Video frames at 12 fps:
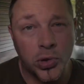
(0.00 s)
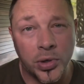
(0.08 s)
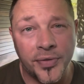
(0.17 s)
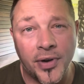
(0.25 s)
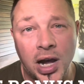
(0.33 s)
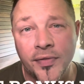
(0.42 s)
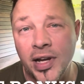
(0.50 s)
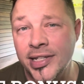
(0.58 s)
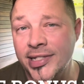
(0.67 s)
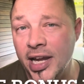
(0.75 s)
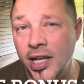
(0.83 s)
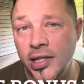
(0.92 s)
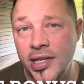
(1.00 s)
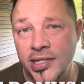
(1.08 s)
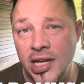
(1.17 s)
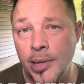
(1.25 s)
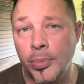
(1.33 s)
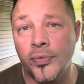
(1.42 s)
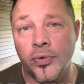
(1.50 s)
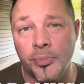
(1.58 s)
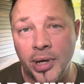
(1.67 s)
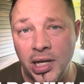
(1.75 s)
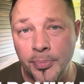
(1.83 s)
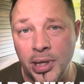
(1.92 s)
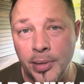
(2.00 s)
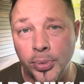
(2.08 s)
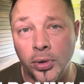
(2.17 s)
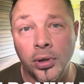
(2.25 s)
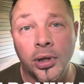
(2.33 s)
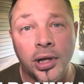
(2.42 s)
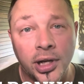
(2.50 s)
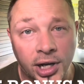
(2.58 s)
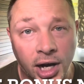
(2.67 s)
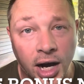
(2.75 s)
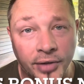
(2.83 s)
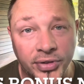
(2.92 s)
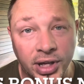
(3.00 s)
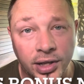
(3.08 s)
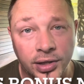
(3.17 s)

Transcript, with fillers: 25, a daily staple for many people, coffee.